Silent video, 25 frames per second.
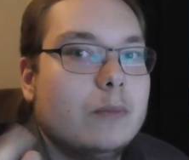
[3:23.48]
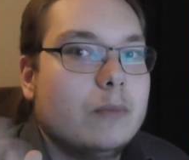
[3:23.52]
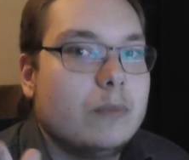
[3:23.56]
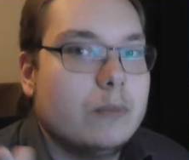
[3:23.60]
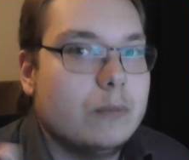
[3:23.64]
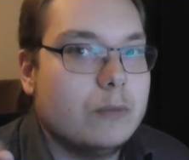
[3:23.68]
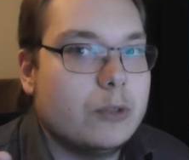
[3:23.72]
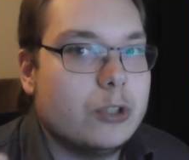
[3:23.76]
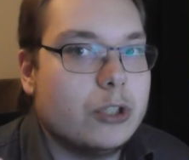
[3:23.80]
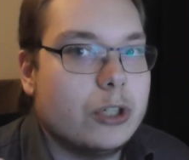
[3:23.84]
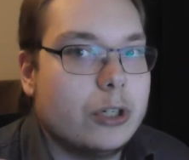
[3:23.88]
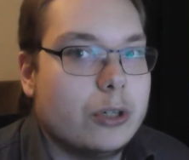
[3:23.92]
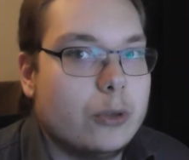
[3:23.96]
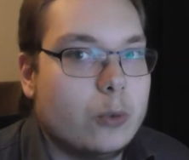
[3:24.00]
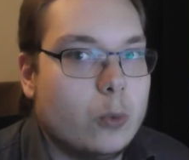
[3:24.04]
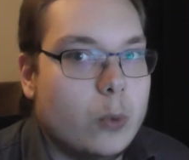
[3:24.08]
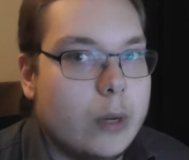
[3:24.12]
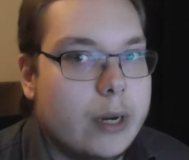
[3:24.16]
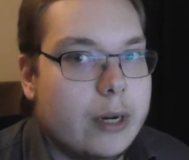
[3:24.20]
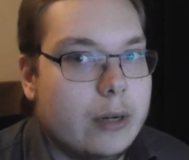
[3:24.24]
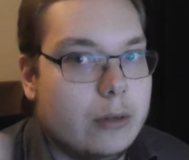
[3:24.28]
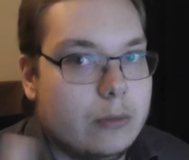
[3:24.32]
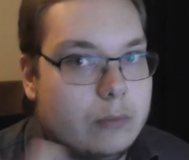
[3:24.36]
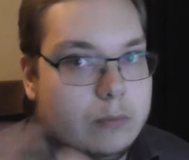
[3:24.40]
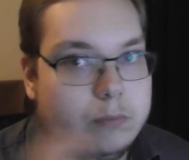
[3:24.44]

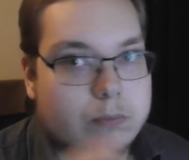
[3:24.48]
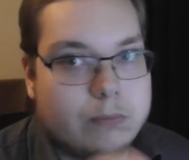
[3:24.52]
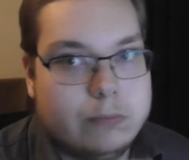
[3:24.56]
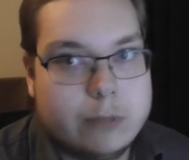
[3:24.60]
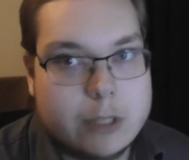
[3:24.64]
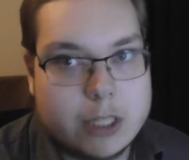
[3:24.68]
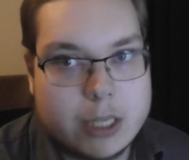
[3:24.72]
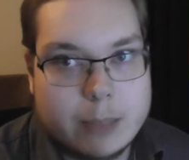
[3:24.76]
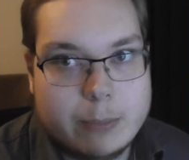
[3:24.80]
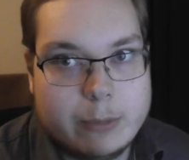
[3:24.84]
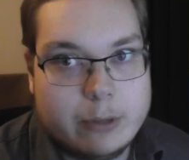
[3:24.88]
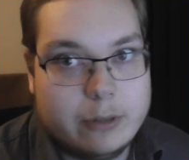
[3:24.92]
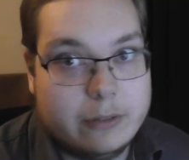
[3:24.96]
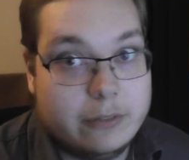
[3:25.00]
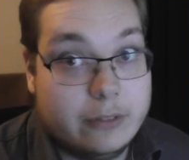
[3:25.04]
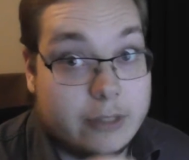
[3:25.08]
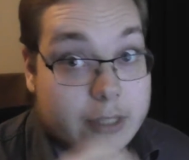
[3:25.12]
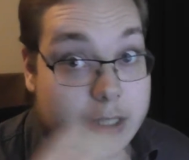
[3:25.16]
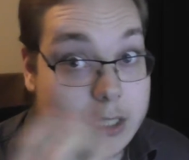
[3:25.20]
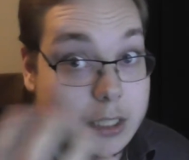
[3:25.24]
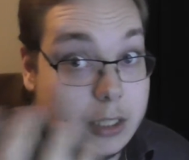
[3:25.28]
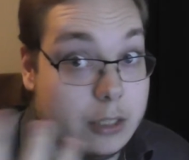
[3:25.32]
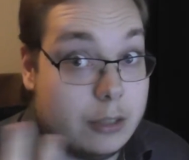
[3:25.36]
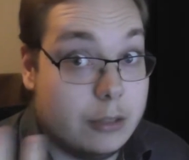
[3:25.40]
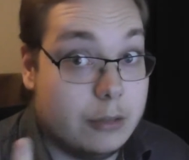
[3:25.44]
Sure, some of
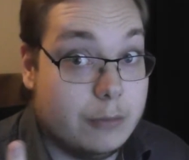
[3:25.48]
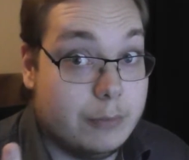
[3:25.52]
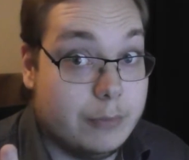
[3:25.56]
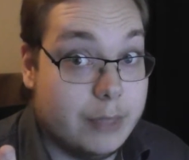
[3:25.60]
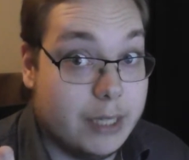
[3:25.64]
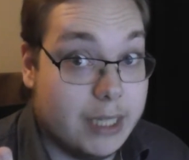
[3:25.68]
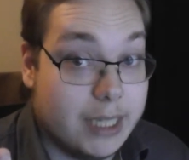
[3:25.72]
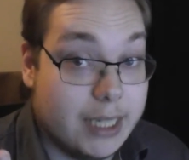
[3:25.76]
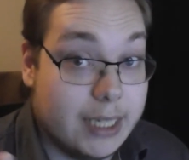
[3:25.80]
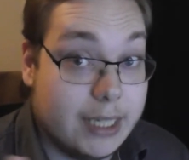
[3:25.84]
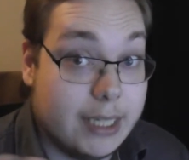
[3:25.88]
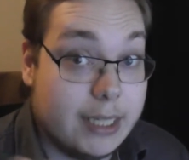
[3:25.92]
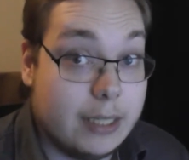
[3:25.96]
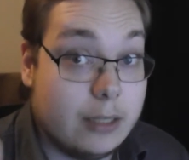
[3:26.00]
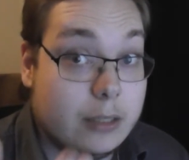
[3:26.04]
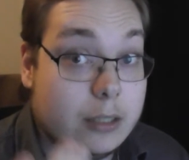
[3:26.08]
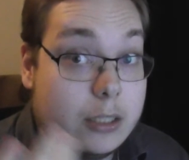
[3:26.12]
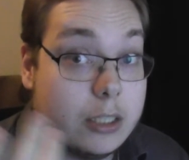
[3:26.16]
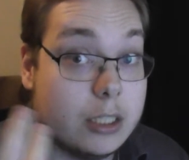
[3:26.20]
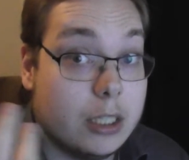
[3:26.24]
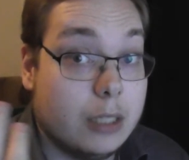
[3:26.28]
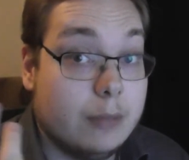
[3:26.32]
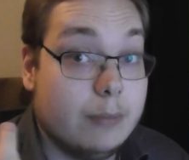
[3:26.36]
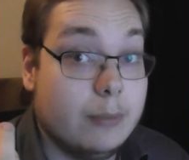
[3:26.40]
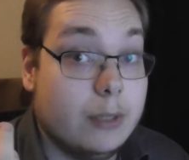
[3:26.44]
us are millennials,
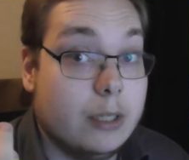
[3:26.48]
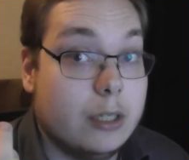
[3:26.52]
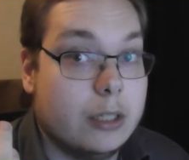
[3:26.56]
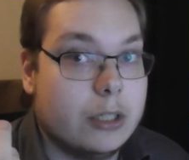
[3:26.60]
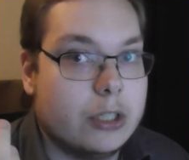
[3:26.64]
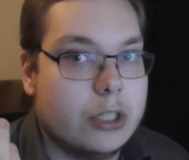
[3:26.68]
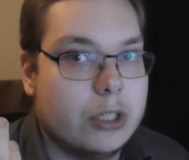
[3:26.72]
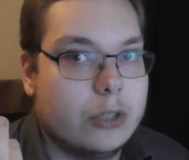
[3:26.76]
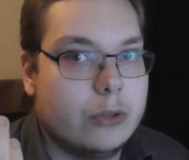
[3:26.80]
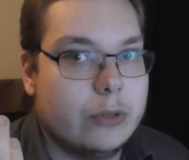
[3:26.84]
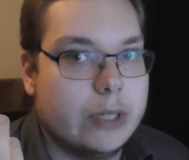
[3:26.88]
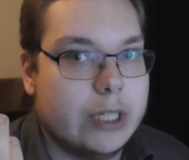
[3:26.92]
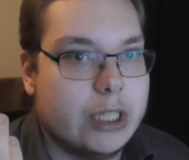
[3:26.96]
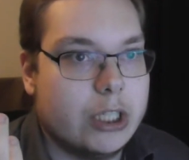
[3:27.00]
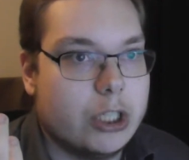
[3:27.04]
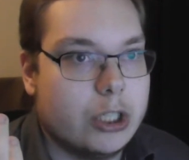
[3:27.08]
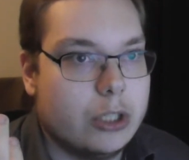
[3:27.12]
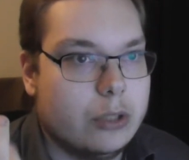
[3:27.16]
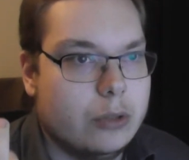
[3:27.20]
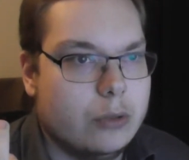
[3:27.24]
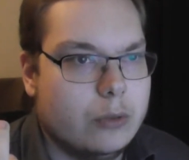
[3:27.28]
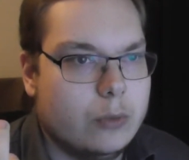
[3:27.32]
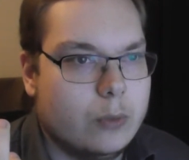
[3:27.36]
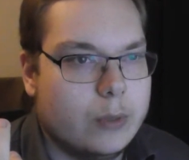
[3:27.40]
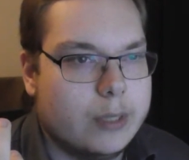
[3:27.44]
some are
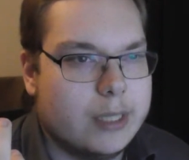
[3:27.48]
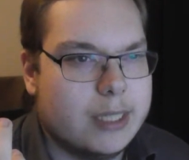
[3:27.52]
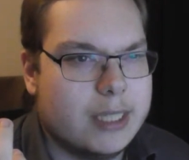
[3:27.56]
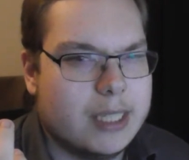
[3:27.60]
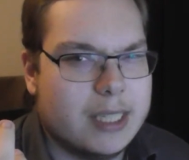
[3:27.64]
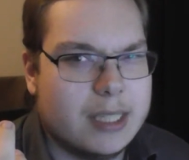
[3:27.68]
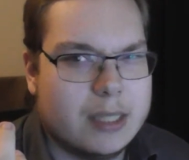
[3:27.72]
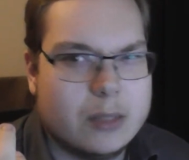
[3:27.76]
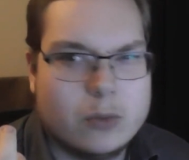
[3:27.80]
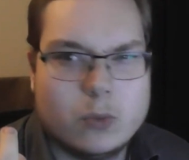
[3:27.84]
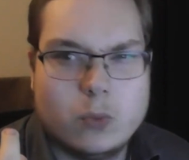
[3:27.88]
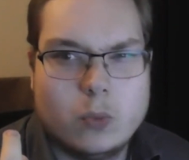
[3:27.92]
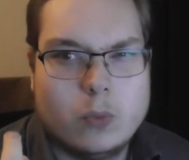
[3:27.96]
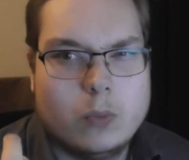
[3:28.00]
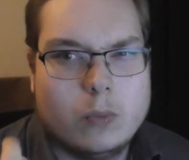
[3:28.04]
generation, what is it?